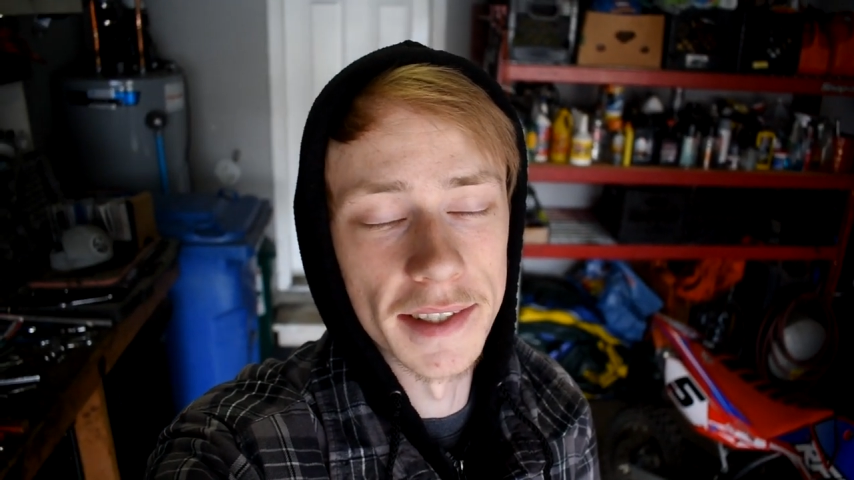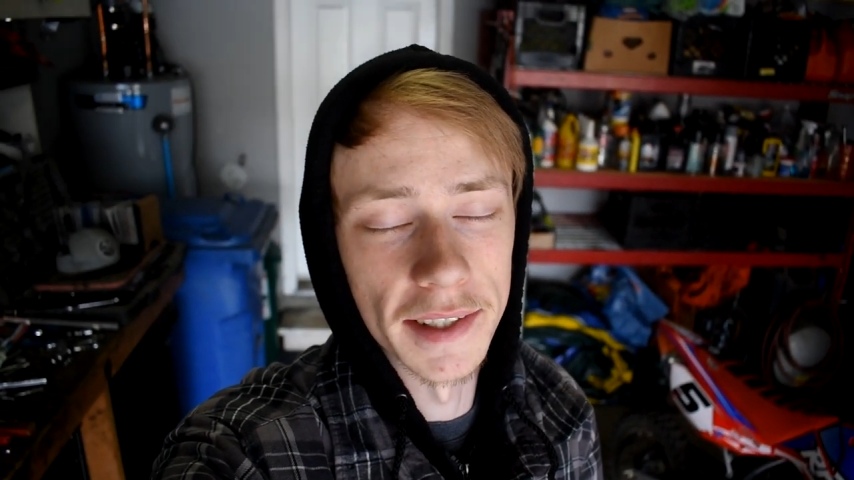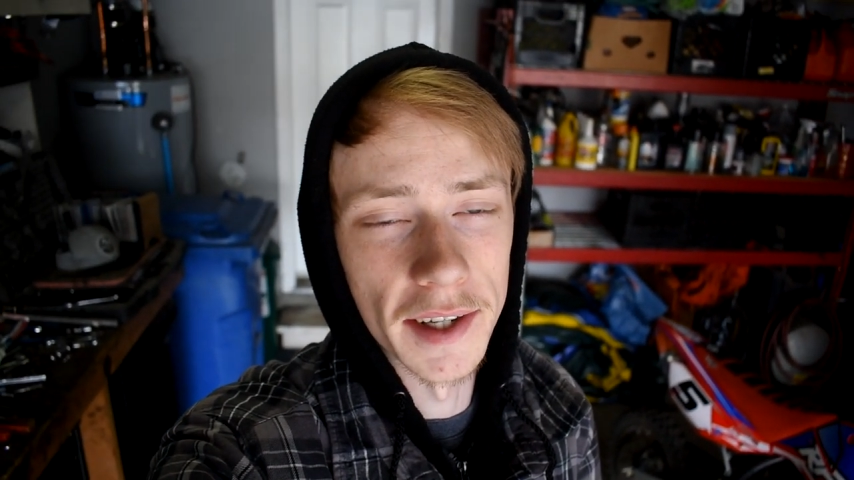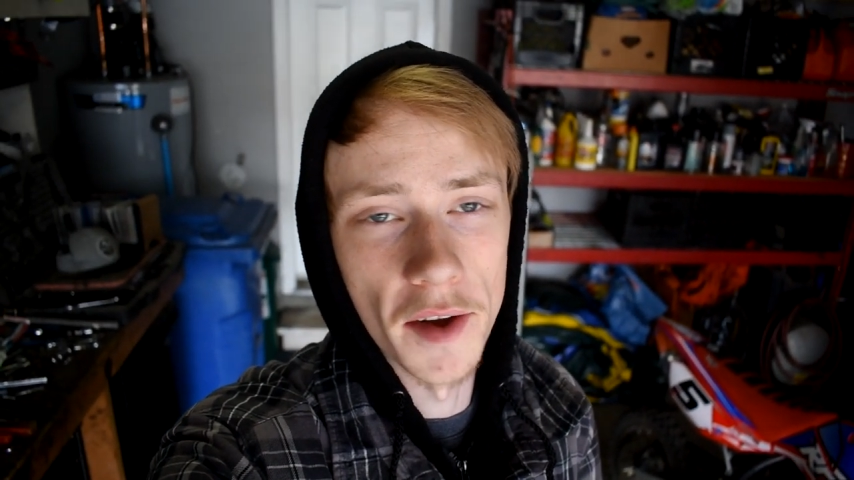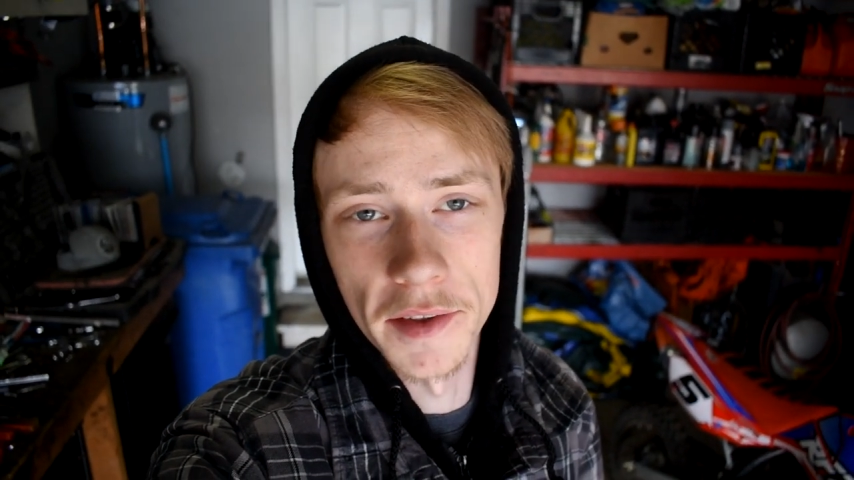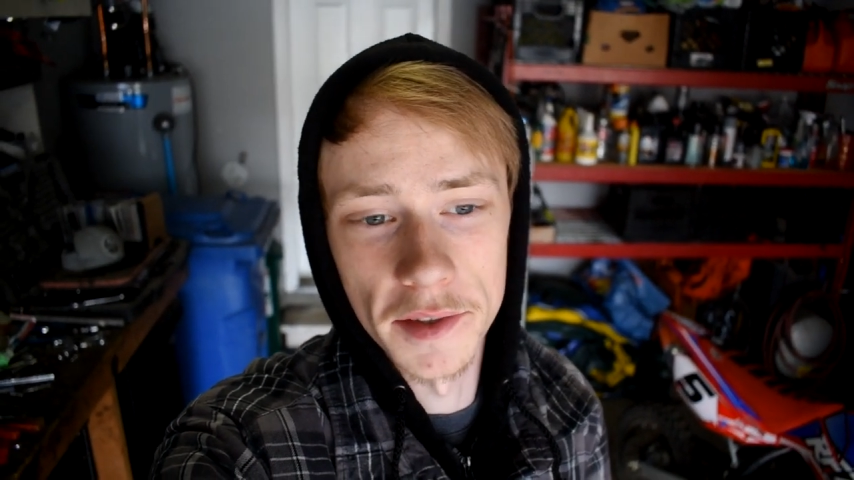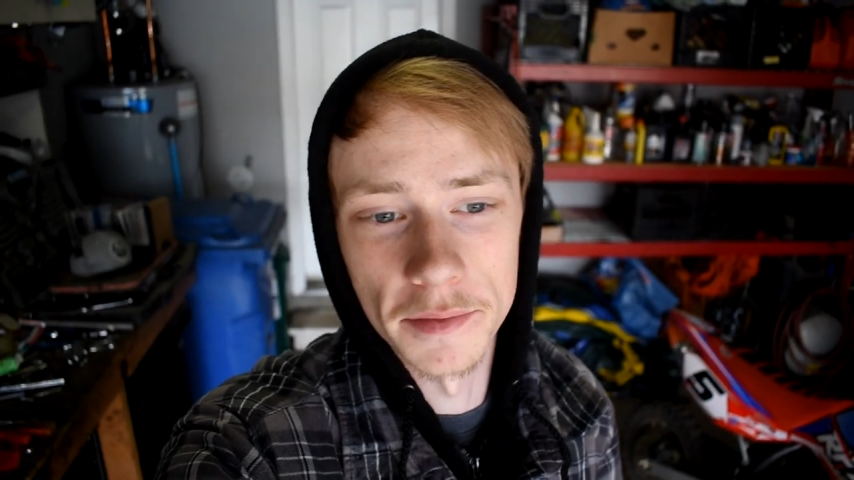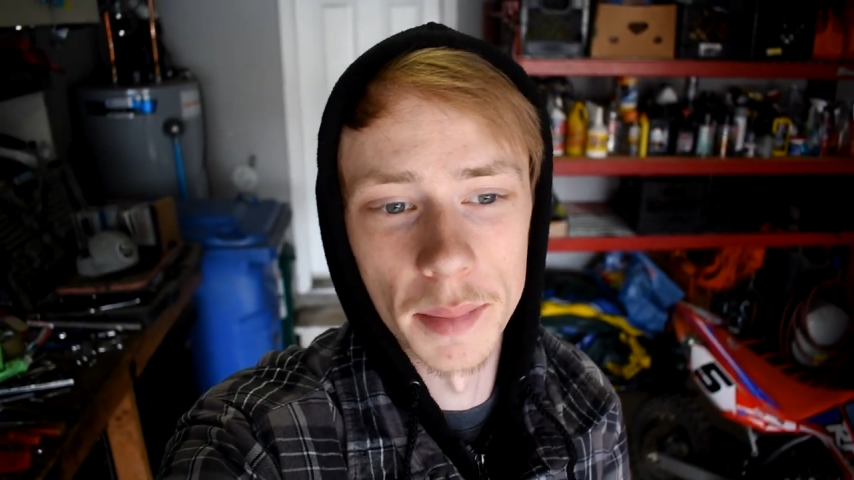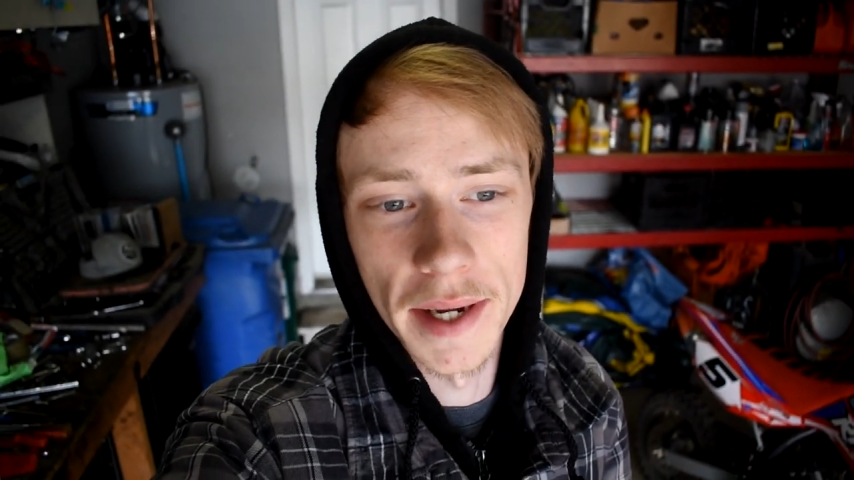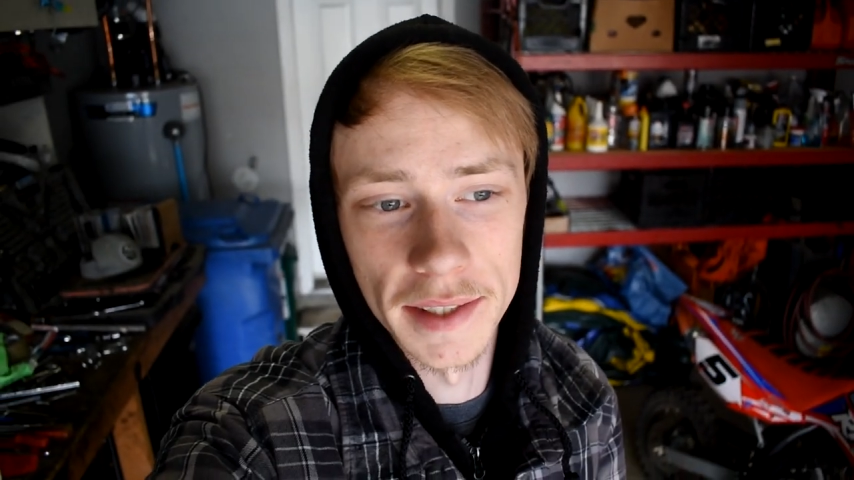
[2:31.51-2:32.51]
easily on
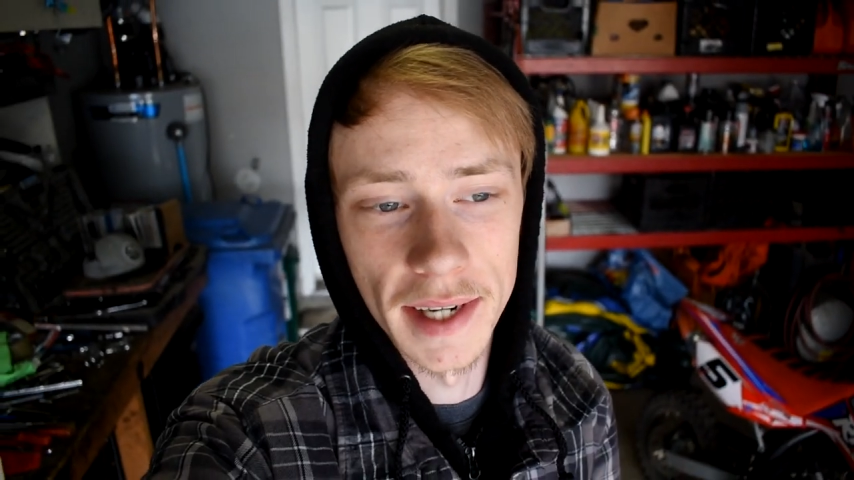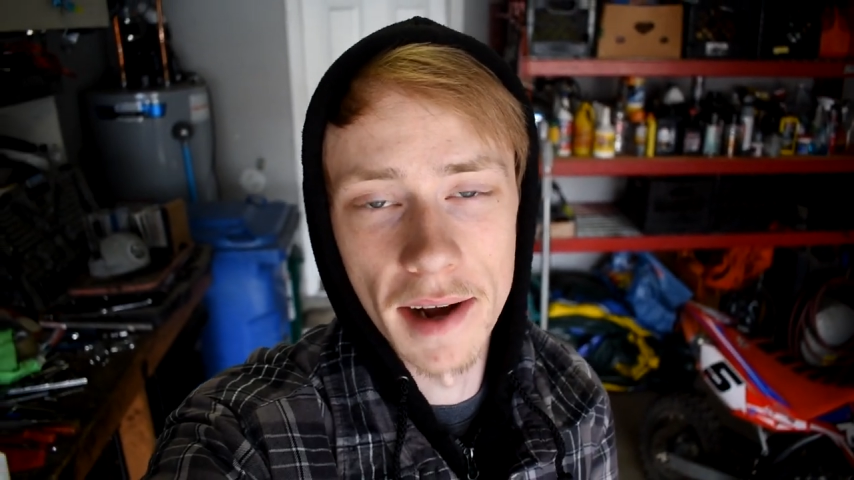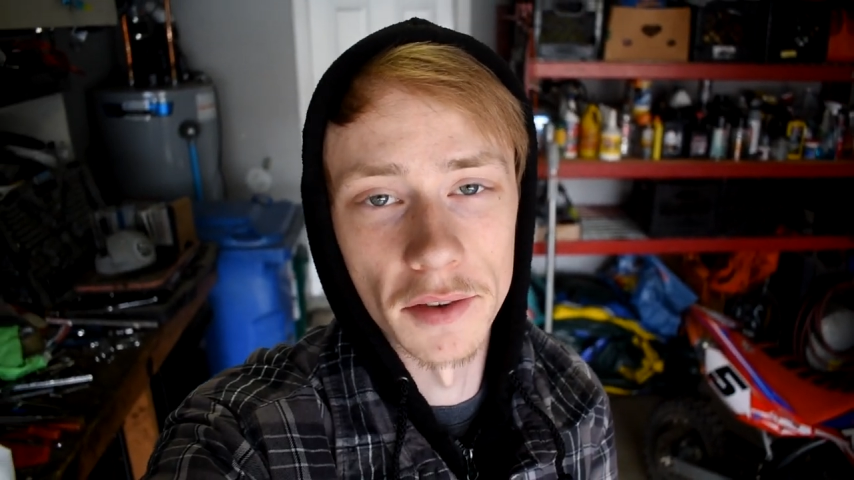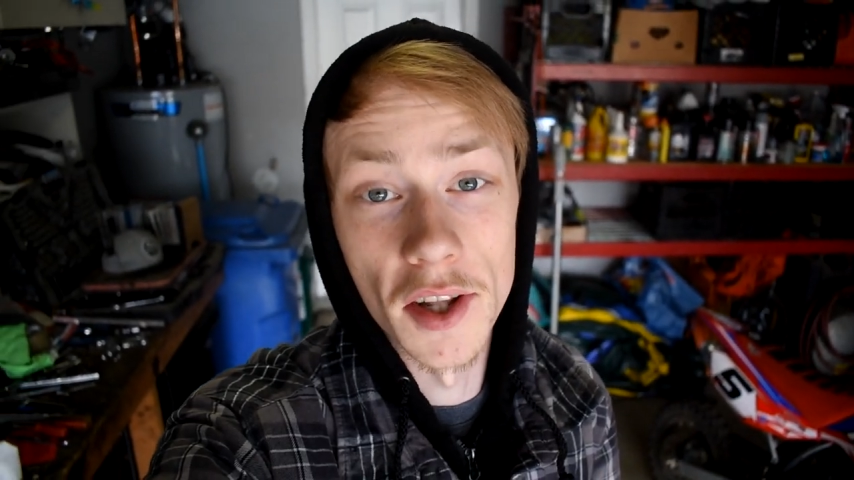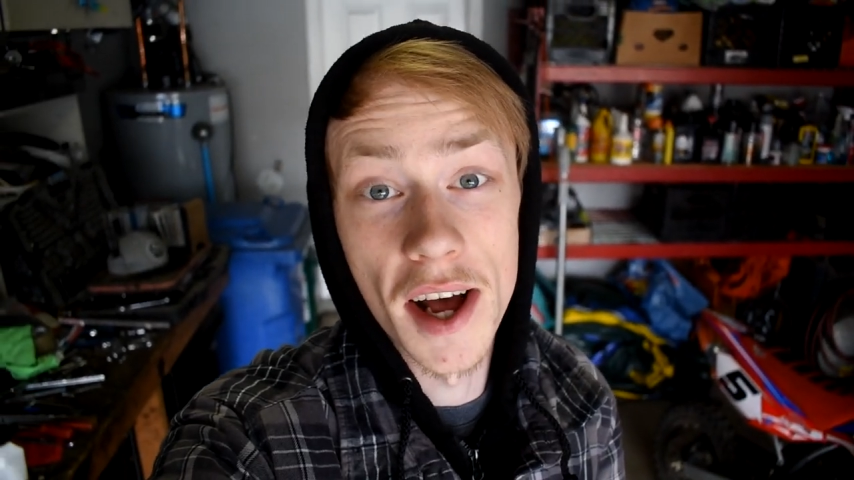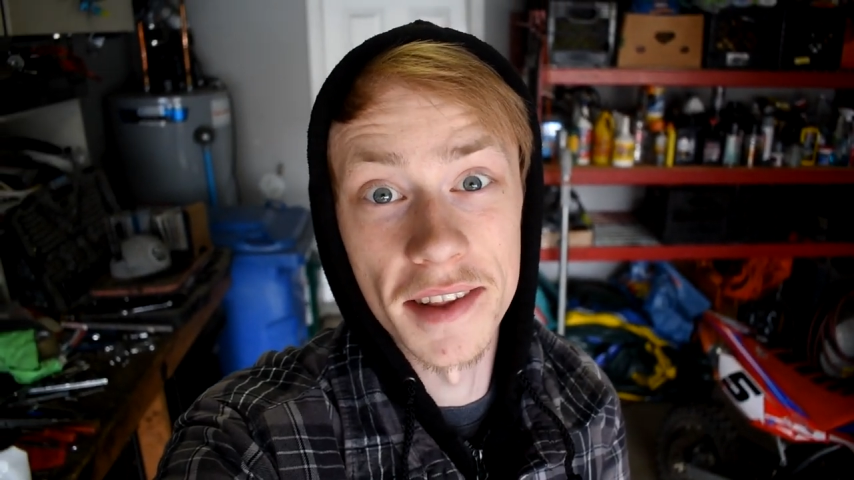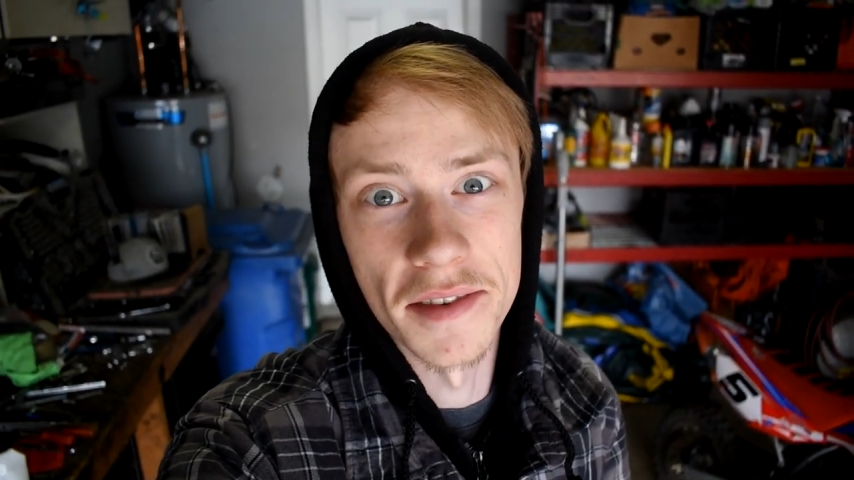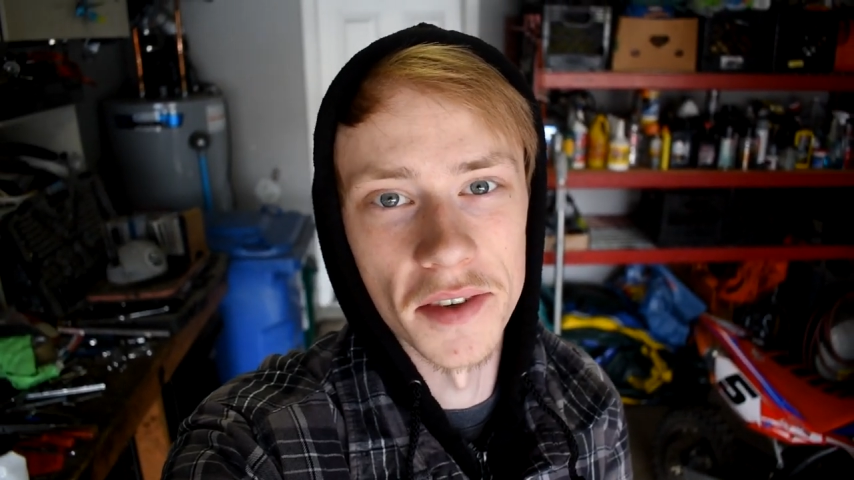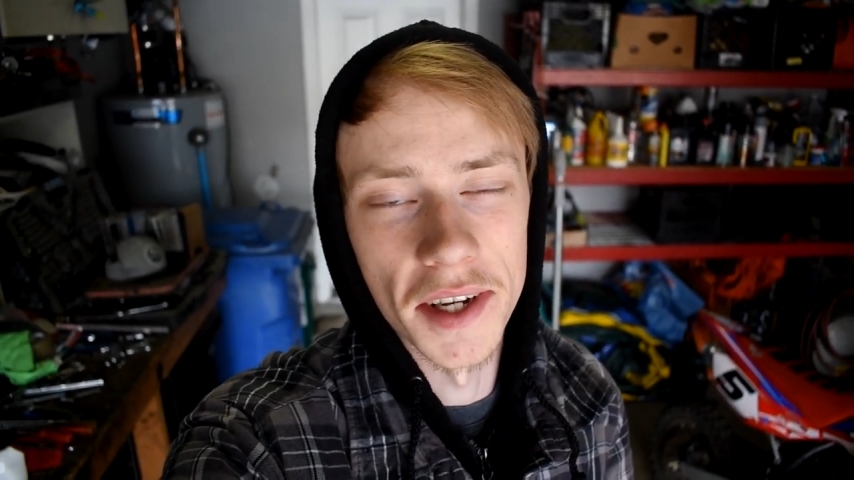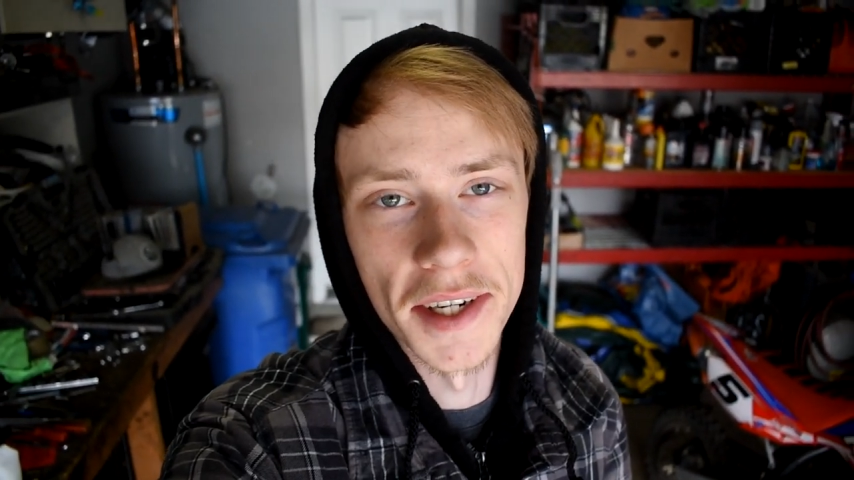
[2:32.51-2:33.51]
these bikes and have
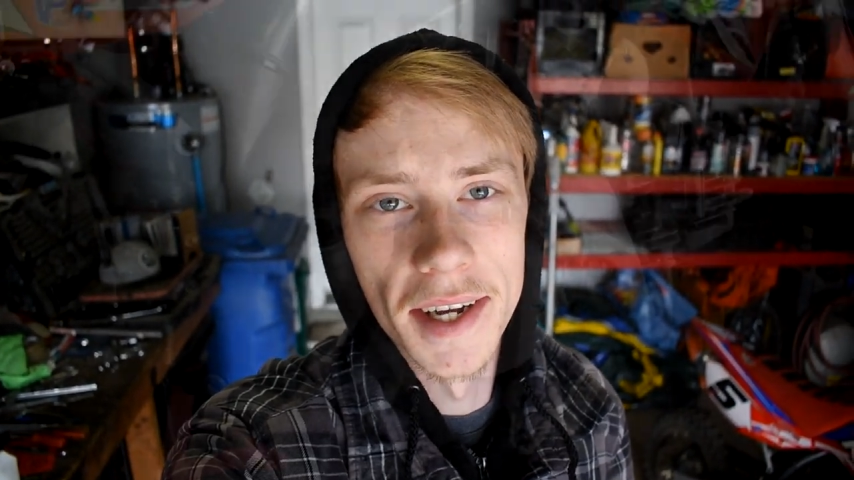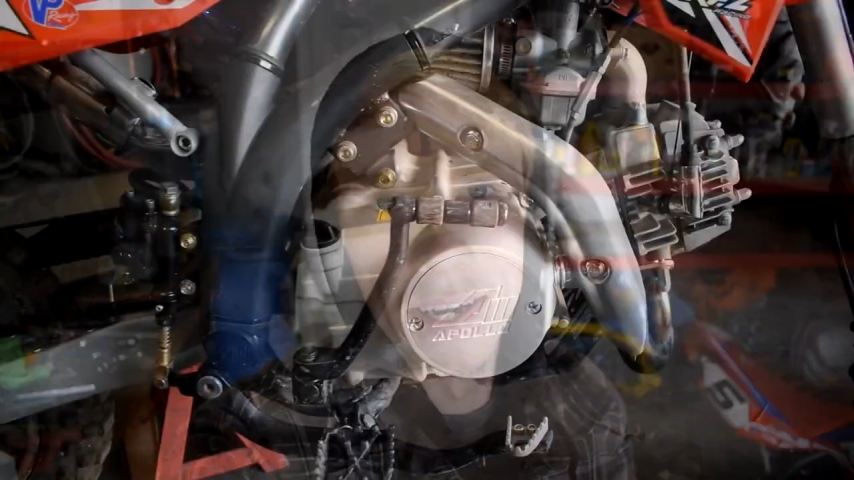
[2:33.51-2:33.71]
lots of fun.